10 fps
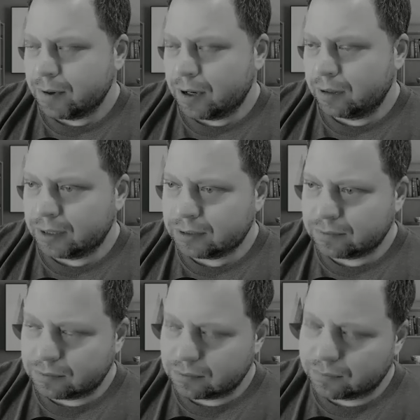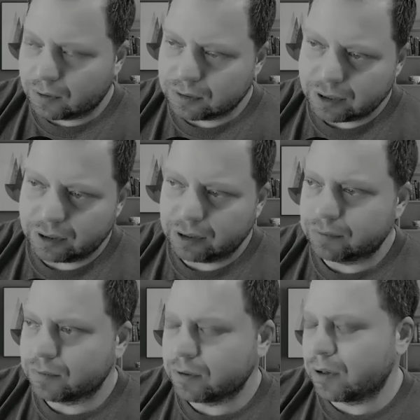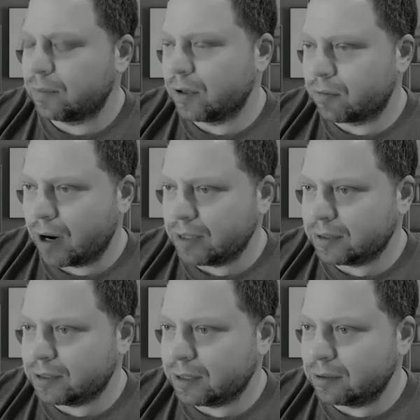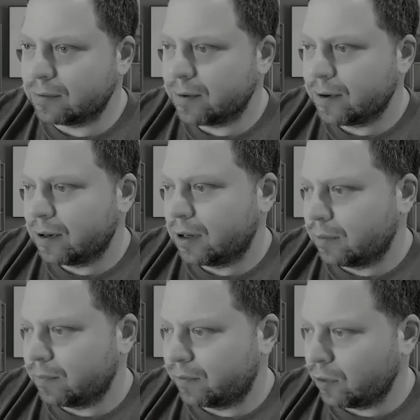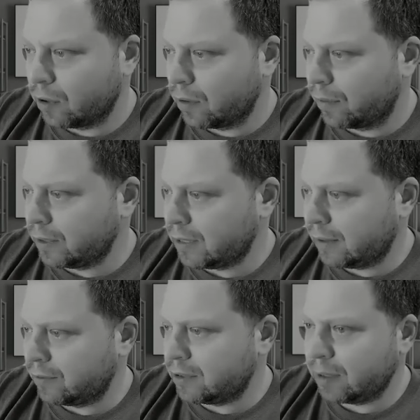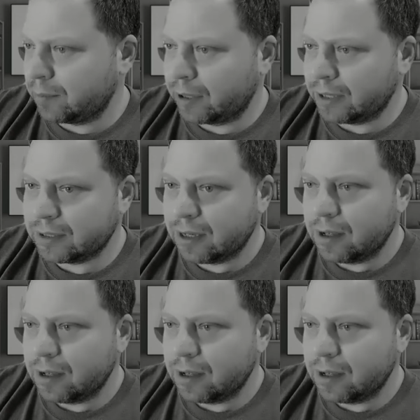unless volatility rises and a few other things have to take place.